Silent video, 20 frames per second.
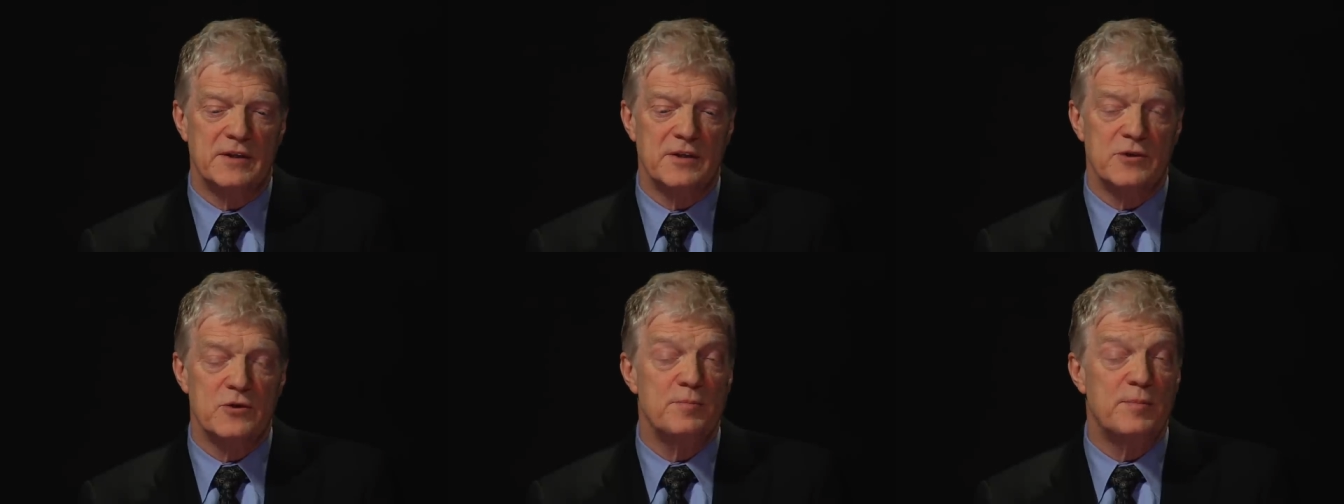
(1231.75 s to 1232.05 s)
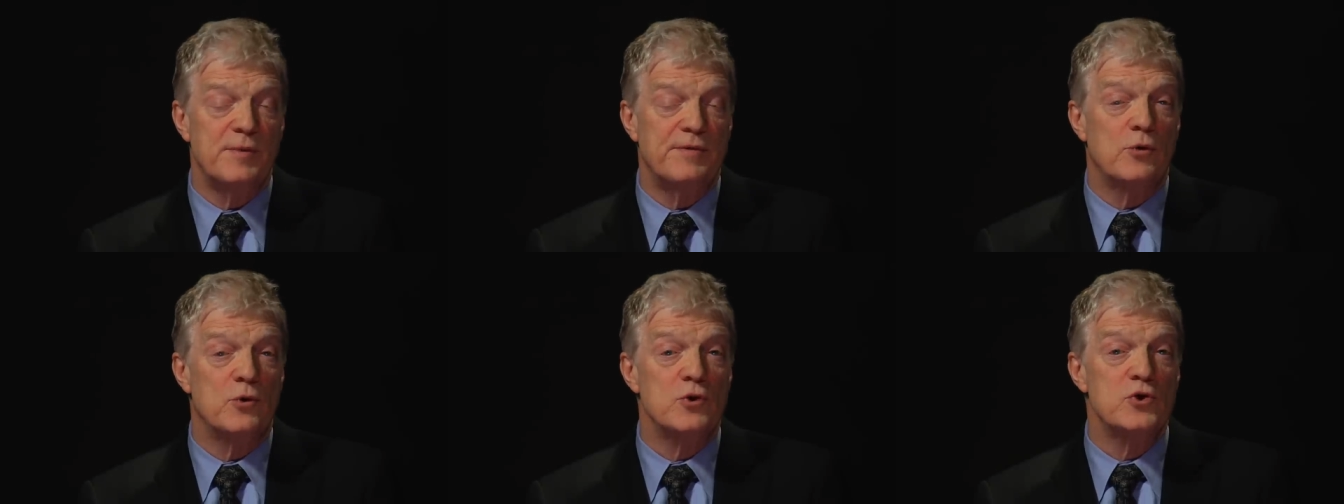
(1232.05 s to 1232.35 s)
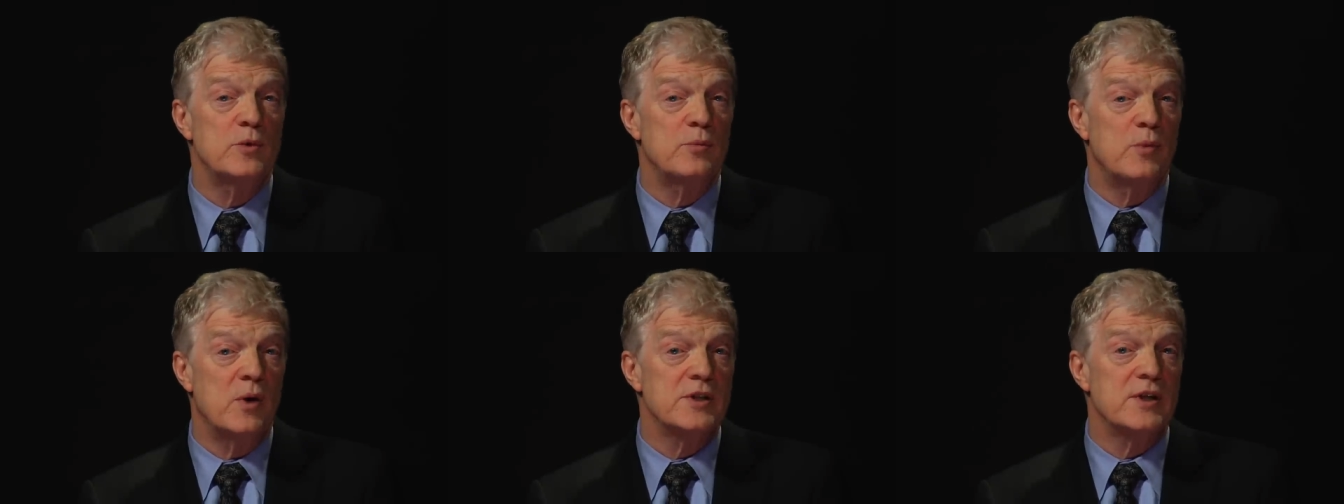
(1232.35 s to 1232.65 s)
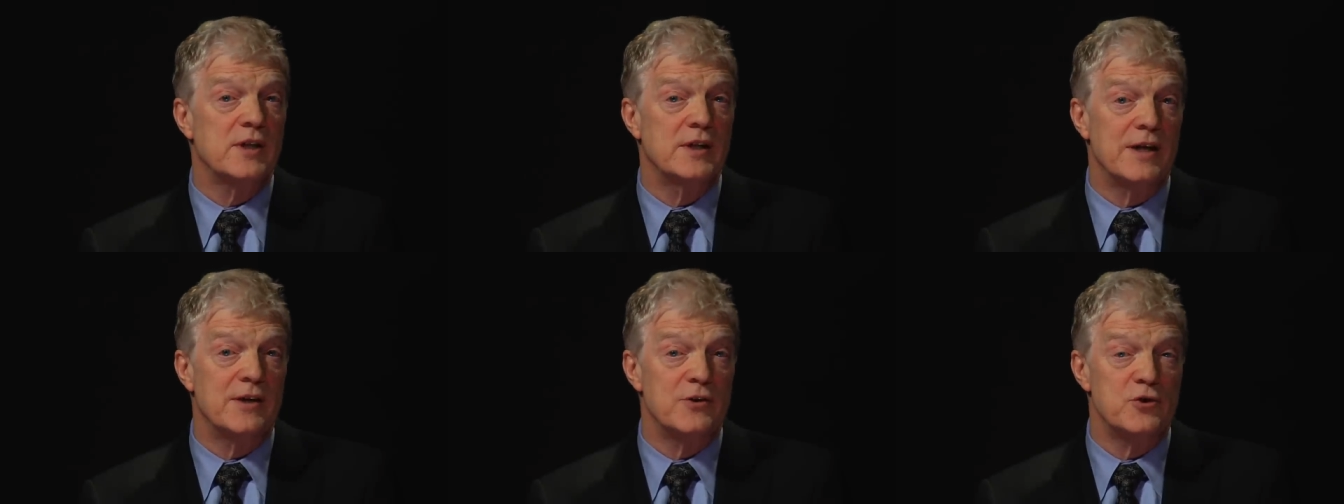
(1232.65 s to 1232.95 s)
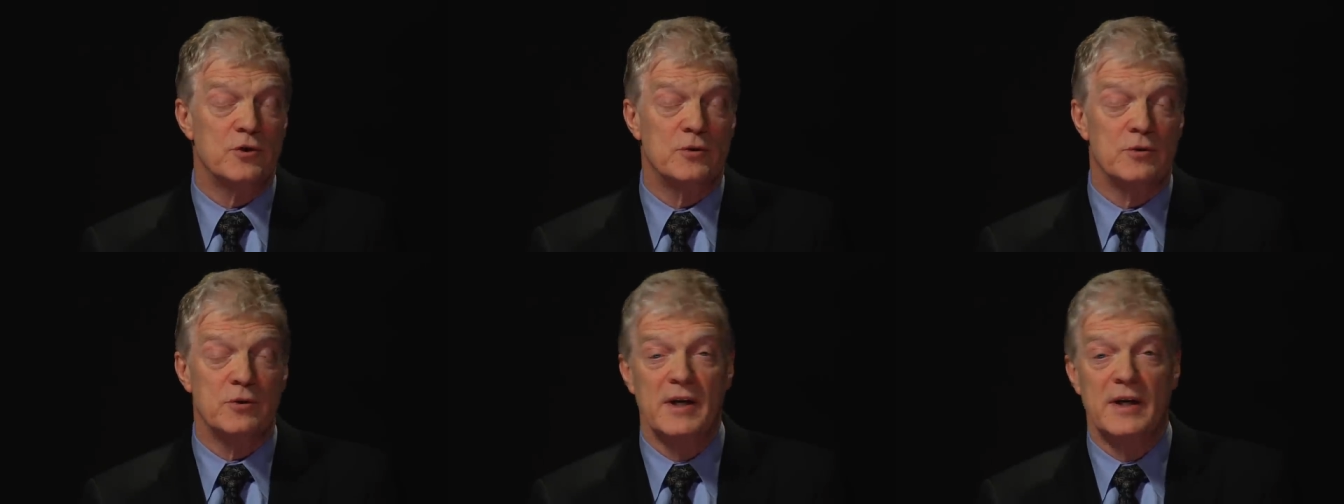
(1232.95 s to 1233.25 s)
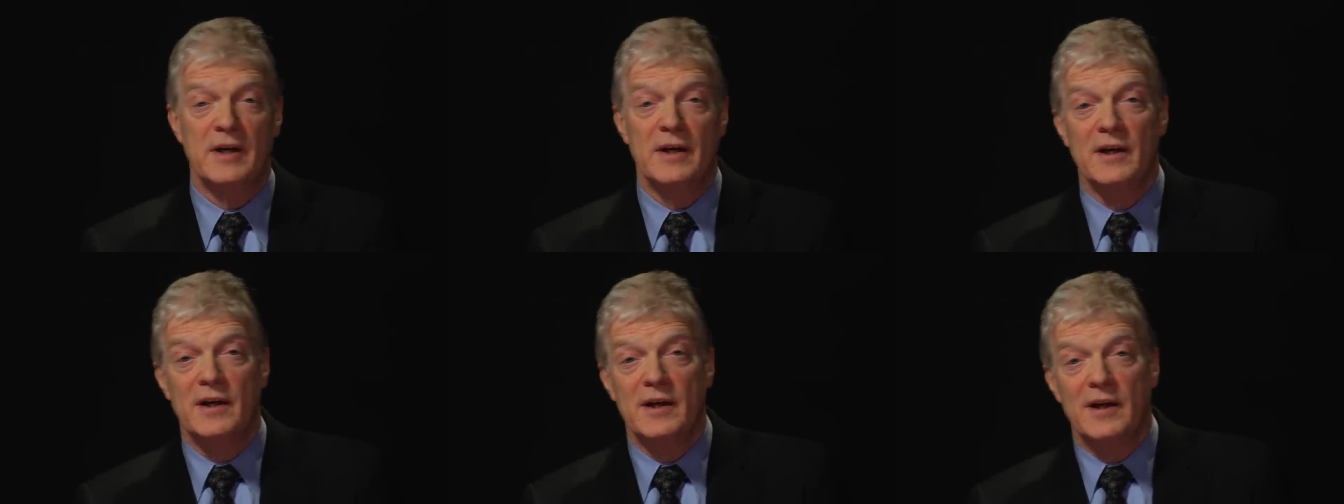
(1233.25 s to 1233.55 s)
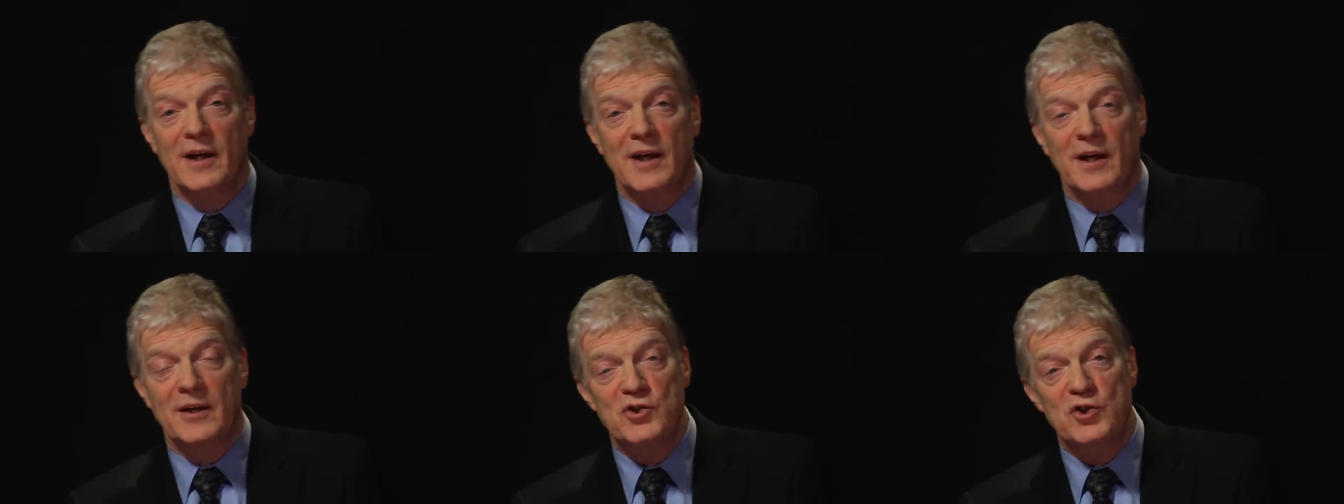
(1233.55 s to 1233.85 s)
This was before she was Claire Short,
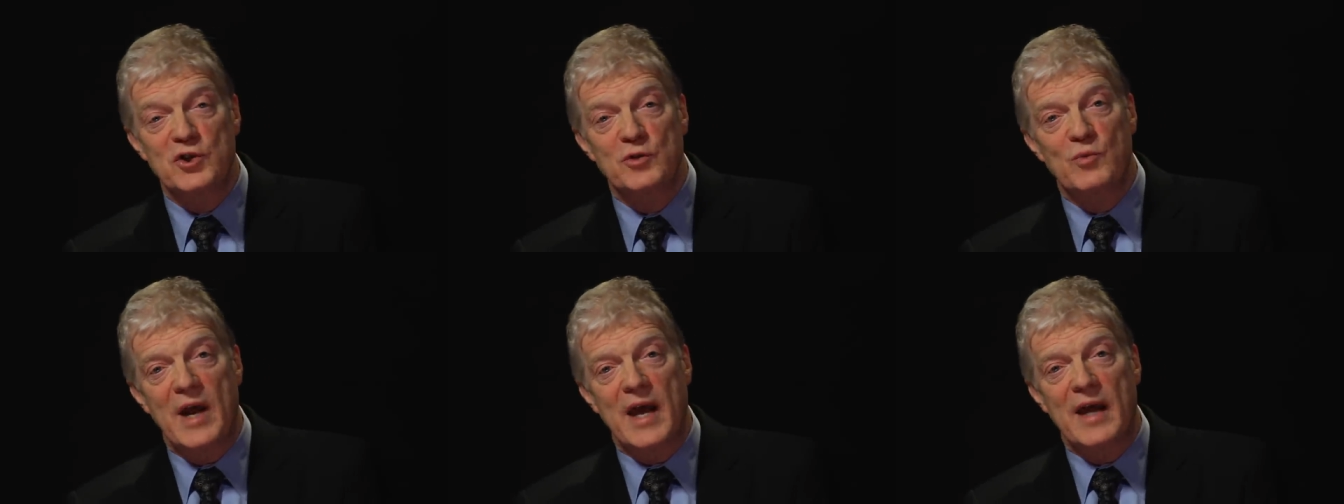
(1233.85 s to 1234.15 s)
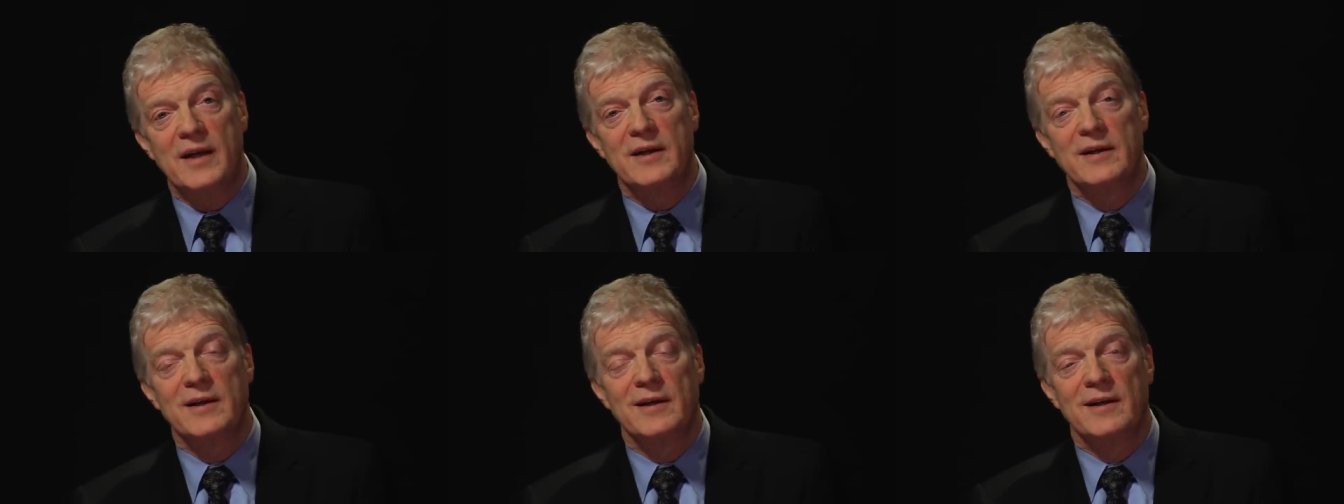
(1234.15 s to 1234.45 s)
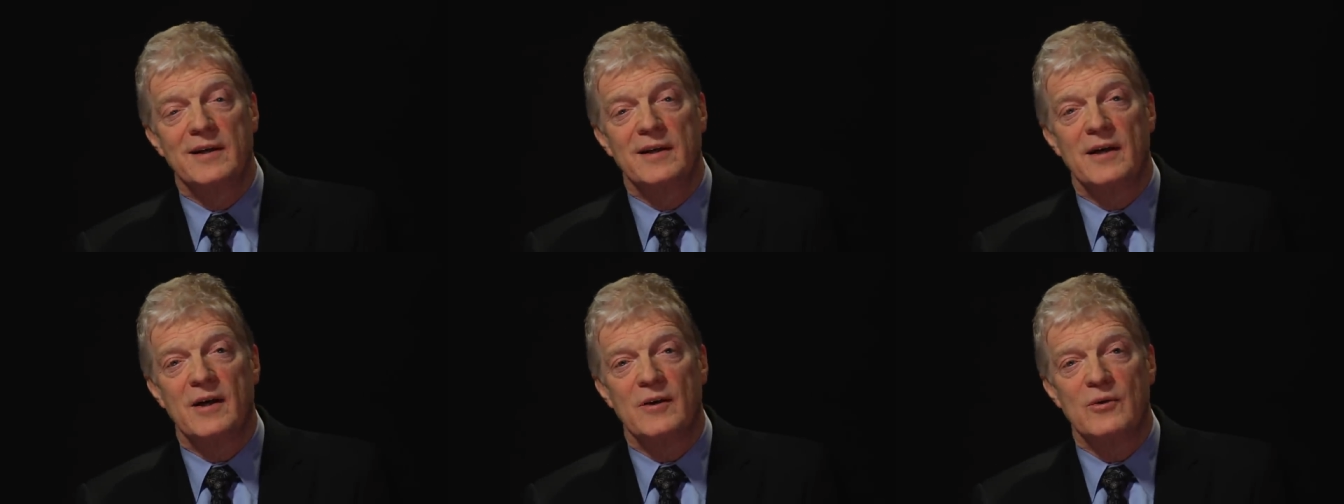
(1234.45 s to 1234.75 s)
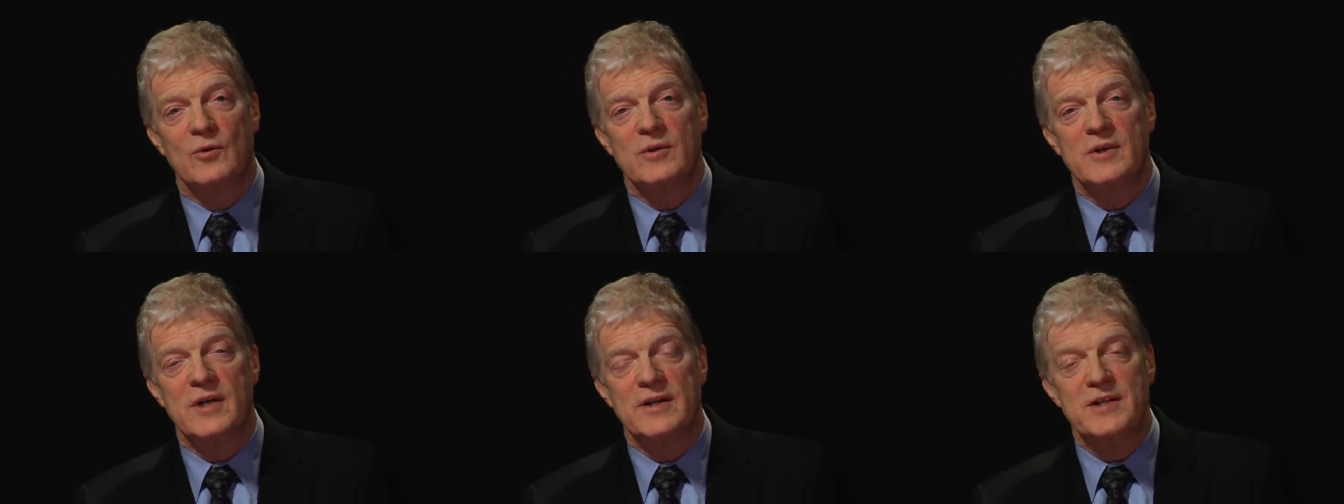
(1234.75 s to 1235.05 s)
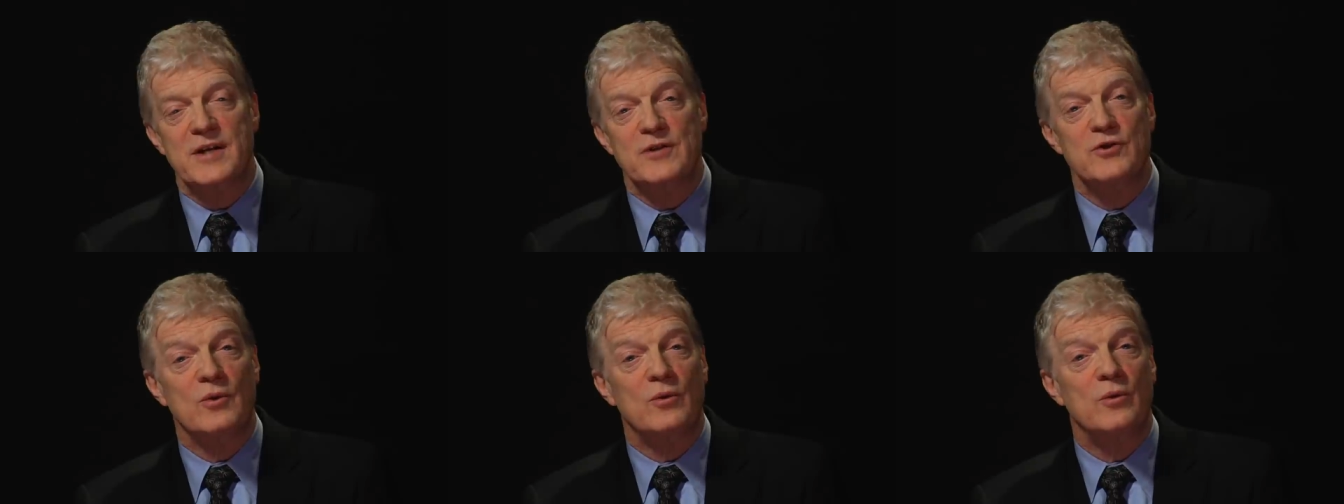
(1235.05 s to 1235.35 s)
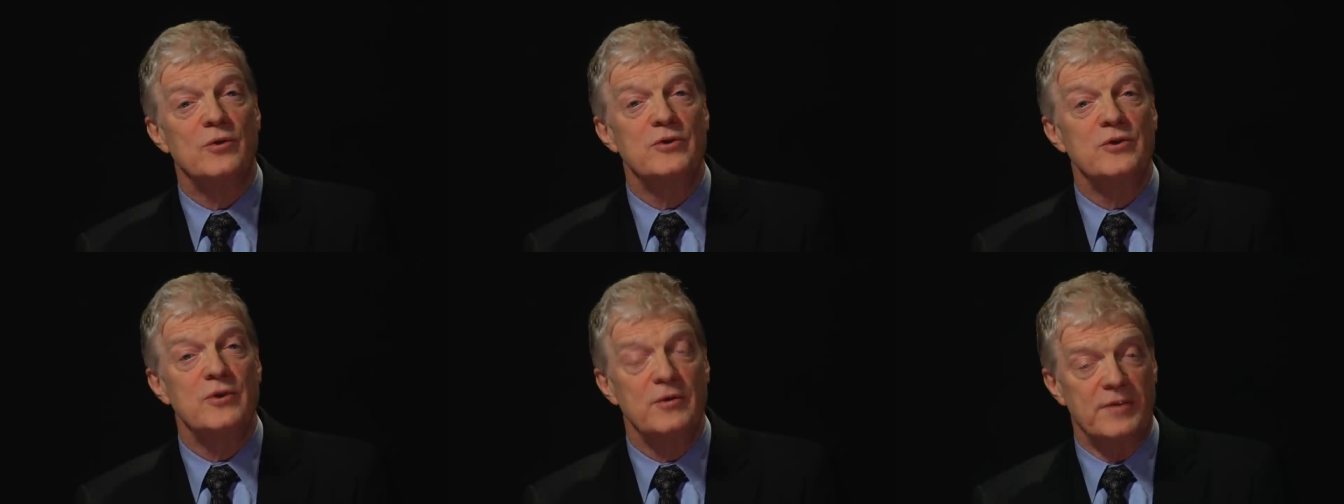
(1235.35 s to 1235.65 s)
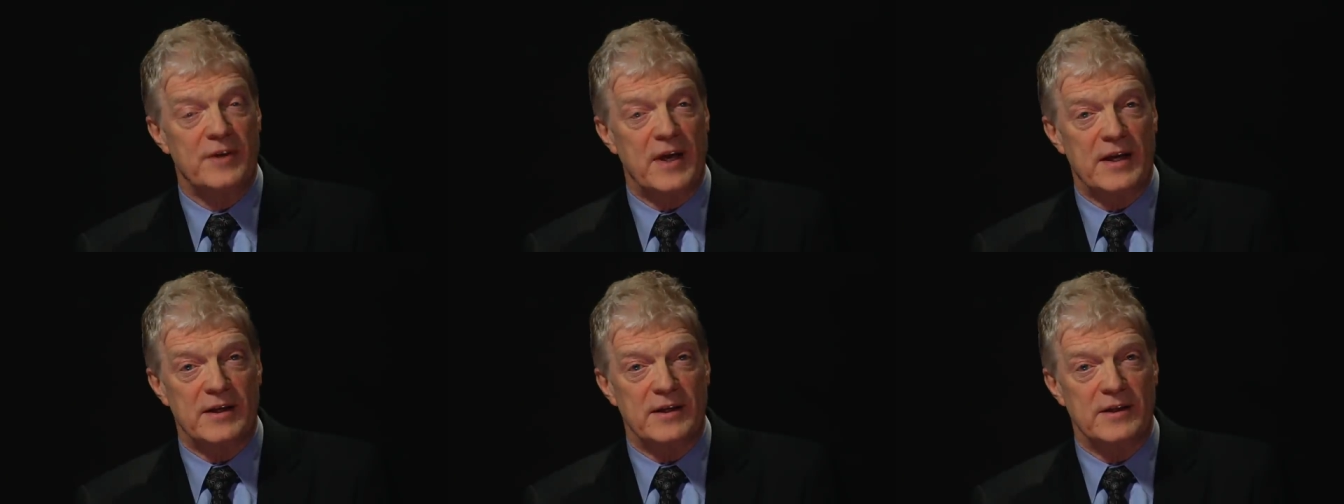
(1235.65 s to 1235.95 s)
and she ran an organisation called
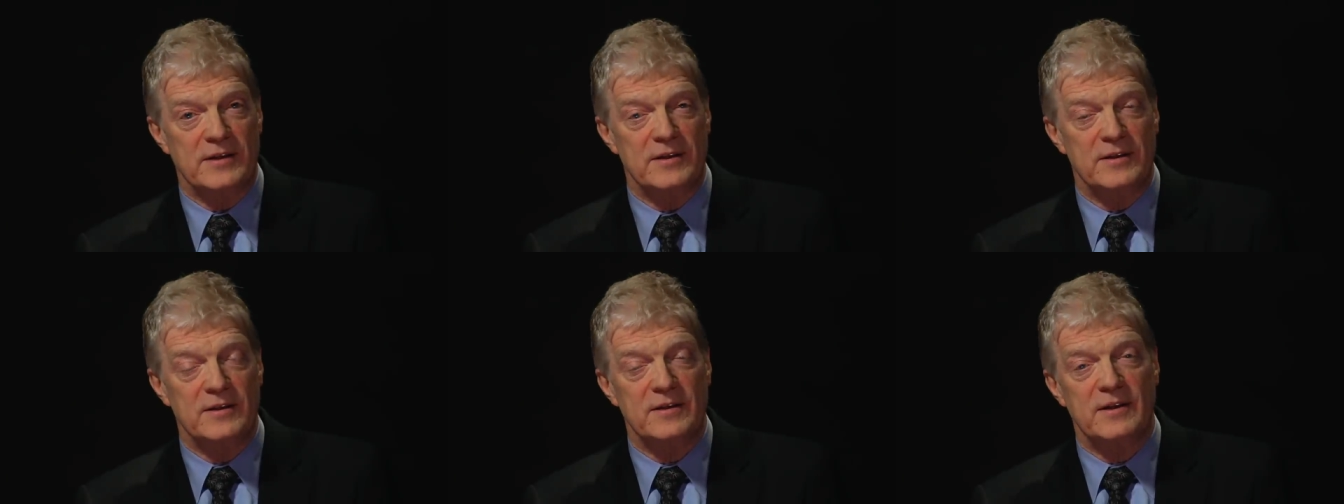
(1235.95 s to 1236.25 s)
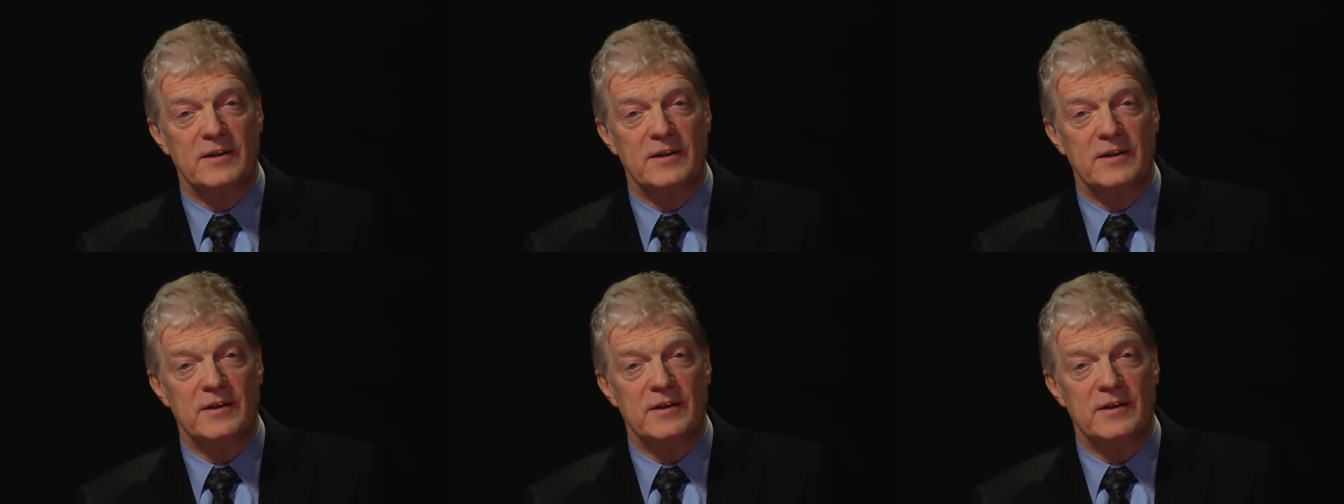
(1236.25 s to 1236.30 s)
Youth Aid,